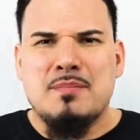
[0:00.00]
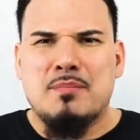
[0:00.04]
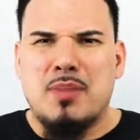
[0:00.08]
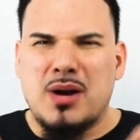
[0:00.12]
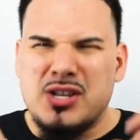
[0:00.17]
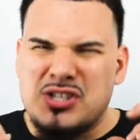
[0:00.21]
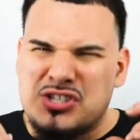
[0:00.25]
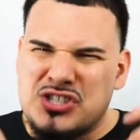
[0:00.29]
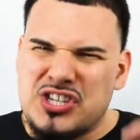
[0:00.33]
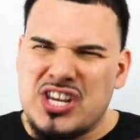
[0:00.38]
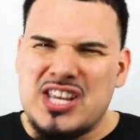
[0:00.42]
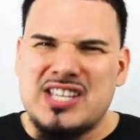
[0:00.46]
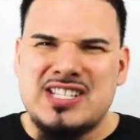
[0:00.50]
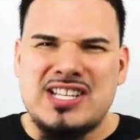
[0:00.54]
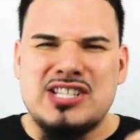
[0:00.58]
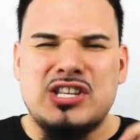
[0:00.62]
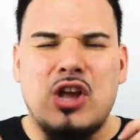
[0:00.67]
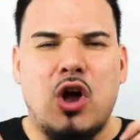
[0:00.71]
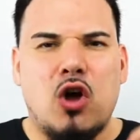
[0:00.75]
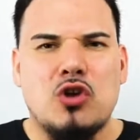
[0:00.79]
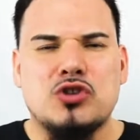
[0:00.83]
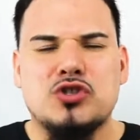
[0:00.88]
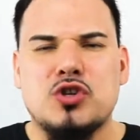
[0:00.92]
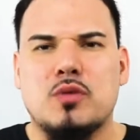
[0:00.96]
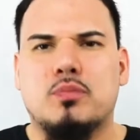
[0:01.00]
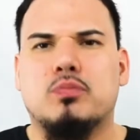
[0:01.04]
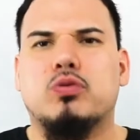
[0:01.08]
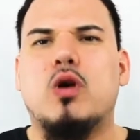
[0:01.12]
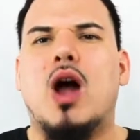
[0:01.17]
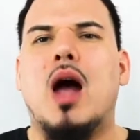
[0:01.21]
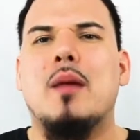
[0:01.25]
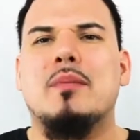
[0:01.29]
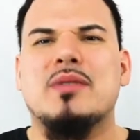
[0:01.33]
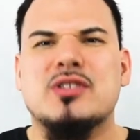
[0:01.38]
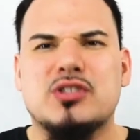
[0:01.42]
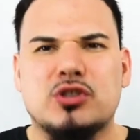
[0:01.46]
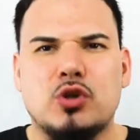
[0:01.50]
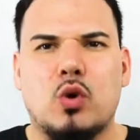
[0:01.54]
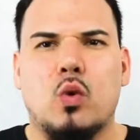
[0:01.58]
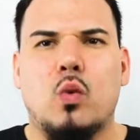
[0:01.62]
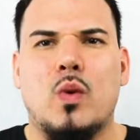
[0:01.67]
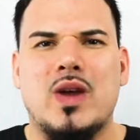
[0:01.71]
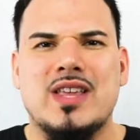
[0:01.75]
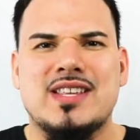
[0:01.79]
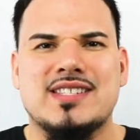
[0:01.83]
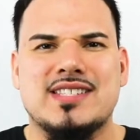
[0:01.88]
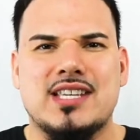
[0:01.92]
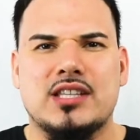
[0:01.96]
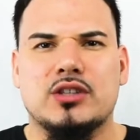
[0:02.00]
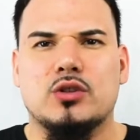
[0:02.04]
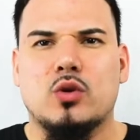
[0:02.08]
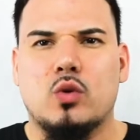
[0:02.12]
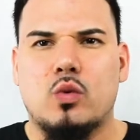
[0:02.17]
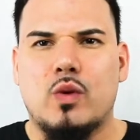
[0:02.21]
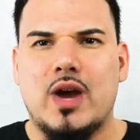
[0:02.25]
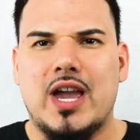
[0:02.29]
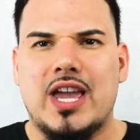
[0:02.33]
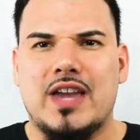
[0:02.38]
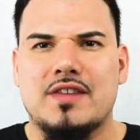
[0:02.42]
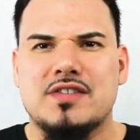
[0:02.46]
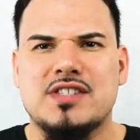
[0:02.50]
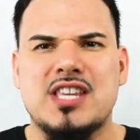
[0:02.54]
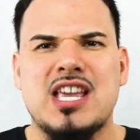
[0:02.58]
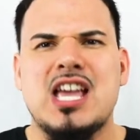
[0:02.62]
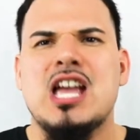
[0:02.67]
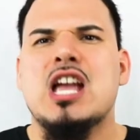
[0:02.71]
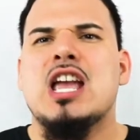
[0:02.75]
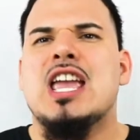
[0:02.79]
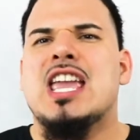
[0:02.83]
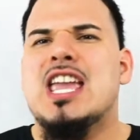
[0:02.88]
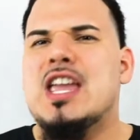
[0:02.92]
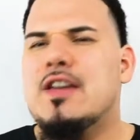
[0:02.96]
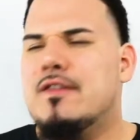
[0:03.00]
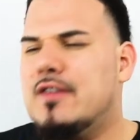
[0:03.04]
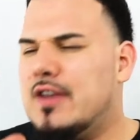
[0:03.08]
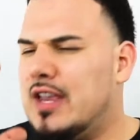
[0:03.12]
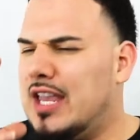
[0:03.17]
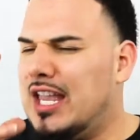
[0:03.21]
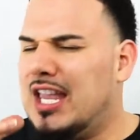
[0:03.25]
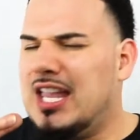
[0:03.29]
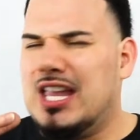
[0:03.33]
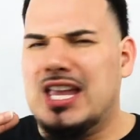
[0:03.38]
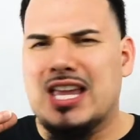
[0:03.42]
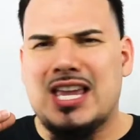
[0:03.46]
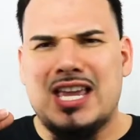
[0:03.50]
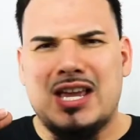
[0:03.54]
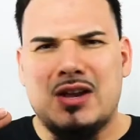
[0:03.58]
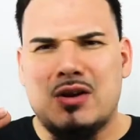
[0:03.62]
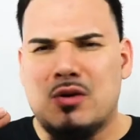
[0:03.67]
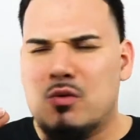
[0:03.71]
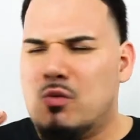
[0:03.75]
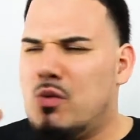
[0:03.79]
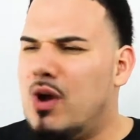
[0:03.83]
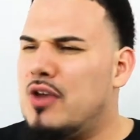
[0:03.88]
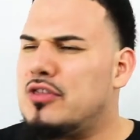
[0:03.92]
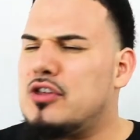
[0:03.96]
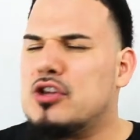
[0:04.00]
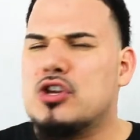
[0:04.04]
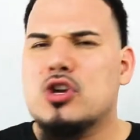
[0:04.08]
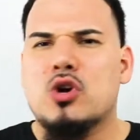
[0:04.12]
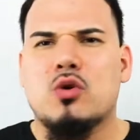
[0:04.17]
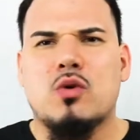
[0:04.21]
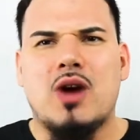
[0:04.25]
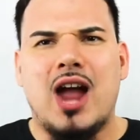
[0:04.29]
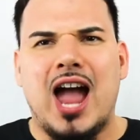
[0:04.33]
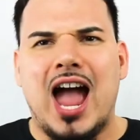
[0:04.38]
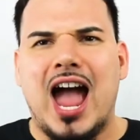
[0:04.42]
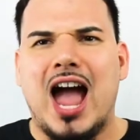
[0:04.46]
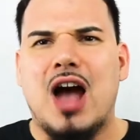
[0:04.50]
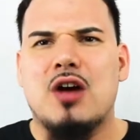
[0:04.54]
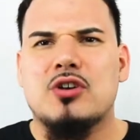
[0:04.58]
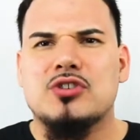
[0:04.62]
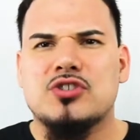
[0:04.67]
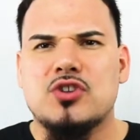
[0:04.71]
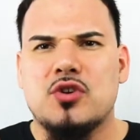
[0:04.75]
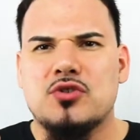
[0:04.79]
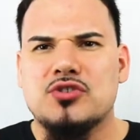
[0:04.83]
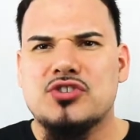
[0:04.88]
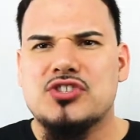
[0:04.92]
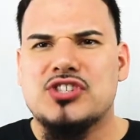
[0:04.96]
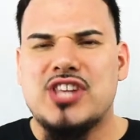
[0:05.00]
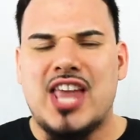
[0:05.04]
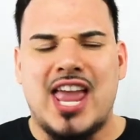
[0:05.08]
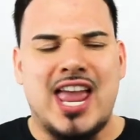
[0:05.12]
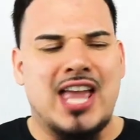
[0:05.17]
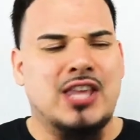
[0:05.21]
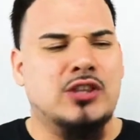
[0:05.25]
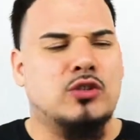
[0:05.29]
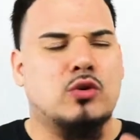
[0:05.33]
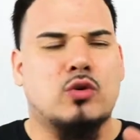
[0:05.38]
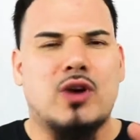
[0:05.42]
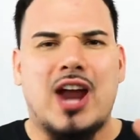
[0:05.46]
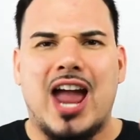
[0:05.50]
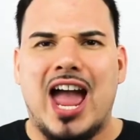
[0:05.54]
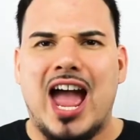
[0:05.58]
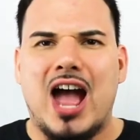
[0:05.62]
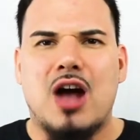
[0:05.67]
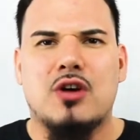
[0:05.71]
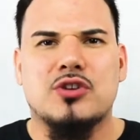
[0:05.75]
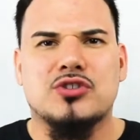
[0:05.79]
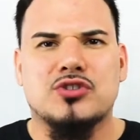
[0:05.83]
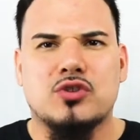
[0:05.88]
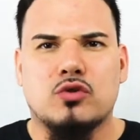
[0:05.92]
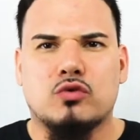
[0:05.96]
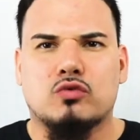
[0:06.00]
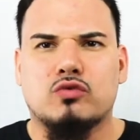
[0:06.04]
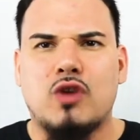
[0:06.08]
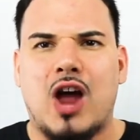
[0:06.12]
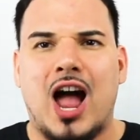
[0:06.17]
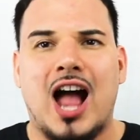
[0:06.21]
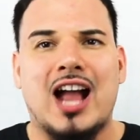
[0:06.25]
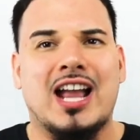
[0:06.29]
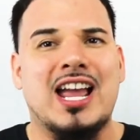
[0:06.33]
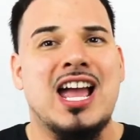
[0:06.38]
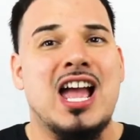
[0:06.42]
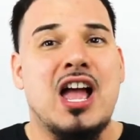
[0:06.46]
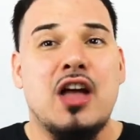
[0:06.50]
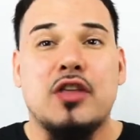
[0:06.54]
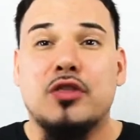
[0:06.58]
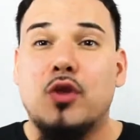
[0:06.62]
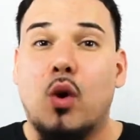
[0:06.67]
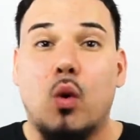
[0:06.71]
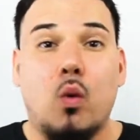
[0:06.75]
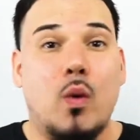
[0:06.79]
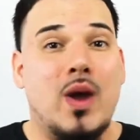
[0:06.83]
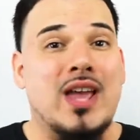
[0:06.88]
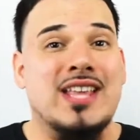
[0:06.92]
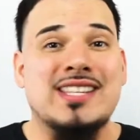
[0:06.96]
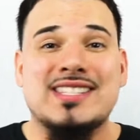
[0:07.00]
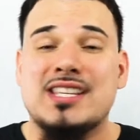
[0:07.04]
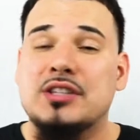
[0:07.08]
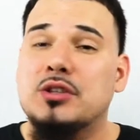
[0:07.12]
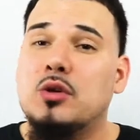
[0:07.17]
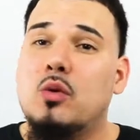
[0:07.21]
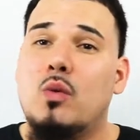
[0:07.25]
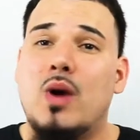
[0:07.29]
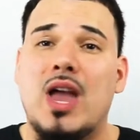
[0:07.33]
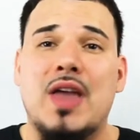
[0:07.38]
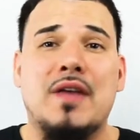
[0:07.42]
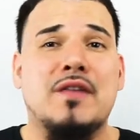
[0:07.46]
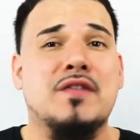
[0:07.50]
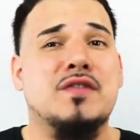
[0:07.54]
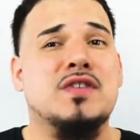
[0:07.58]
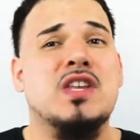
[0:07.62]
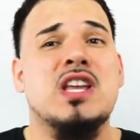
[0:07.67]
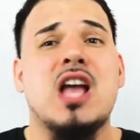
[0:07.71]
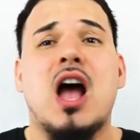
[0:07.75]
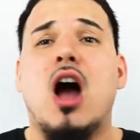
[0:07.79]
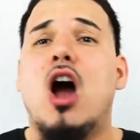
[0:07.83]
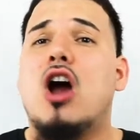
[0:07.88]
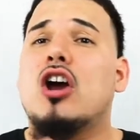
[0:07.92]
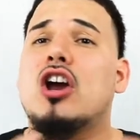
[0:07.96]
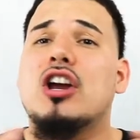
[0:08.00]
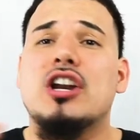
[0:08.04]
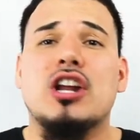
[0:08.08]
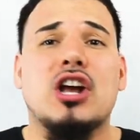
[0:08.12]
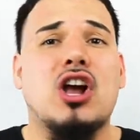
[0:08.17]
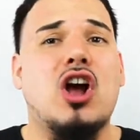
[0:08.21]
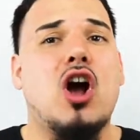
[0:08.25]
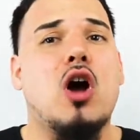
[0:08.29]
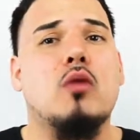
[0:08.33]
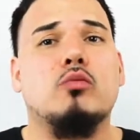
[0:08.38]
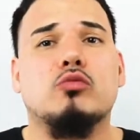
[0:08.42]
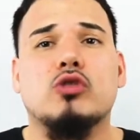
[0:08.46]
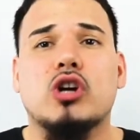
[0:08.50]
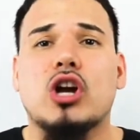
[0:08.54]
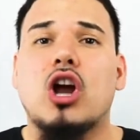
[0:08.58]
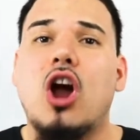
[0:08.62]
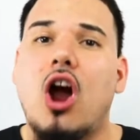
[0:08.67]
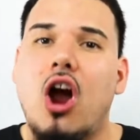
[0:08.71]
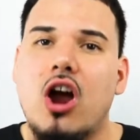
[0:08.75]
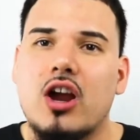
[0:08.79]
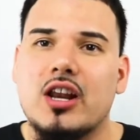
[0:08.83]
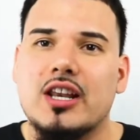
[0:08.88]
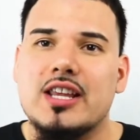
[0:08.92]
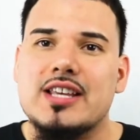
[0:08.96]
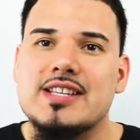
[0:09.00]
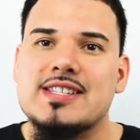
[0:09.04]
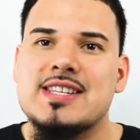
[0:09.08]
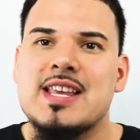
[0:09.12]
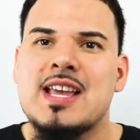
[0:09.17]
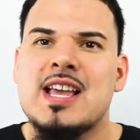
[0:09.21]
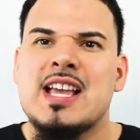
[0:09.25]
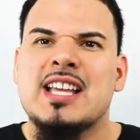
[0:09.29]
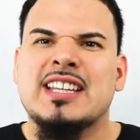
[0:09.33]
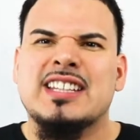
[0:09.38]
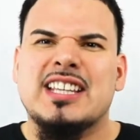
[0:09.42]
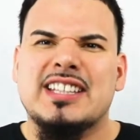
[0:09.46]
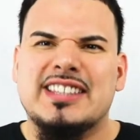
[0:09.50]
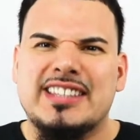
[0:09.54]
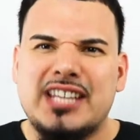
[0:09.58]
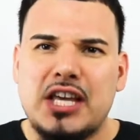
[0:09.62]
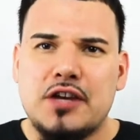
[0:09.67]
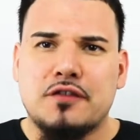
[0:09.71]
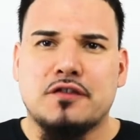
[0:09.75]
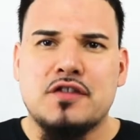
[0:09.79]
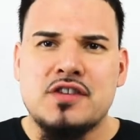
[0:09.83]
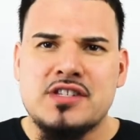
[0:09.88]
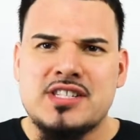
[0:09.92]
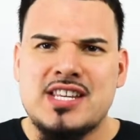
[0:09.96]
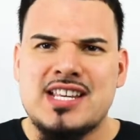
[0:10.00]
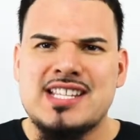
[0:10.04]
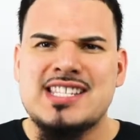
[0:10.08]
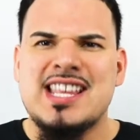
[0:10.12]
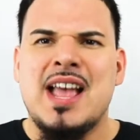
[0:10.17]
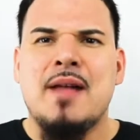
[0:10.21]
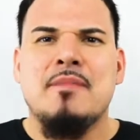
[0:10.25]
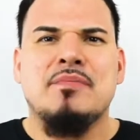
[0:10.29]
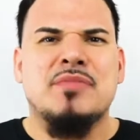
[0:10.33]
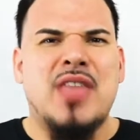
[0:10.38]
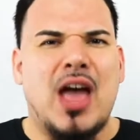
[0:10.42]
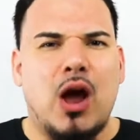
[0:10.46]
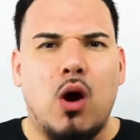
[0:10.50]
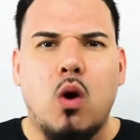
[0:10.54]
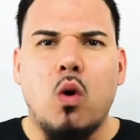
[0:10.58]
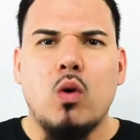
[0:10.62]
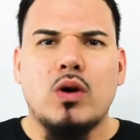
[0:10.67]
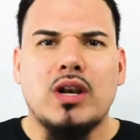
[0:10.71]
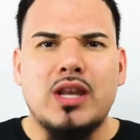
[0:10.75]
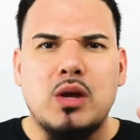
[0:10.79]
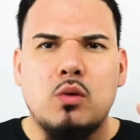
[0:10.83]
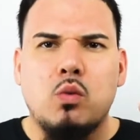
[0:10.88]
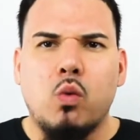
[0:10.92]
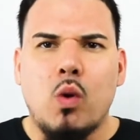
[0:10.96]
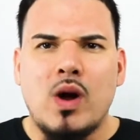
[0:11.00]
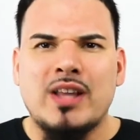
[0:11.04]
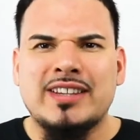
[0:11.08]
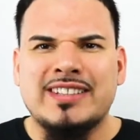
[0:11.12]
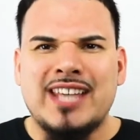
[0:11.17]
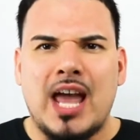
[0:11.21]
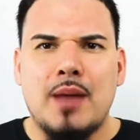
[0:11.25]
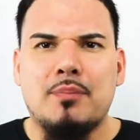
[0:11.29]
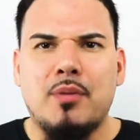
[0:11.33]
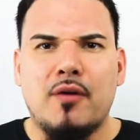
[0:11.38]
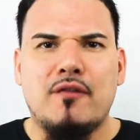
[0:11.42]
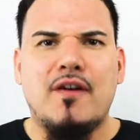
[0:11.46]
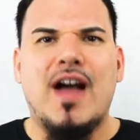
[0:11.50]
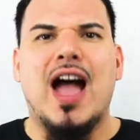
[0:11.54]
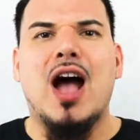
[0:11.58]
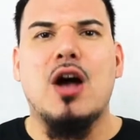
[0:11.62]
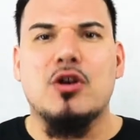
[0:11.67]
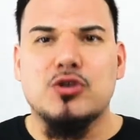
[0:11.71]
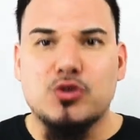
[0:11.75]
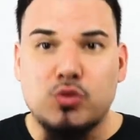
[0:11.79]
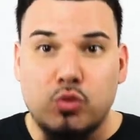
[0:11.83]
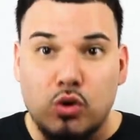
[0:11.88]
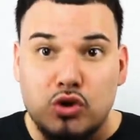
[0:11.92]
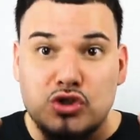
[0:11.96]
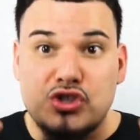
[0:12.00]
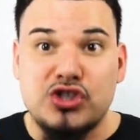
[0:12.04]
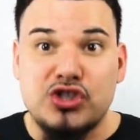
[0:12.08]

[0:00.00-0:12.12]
But Jesus also promised the winds and the waves. Even whether you're a house on sand or a house on rock, the winds and the waves are going to come regardless. The difference is that only one type of house will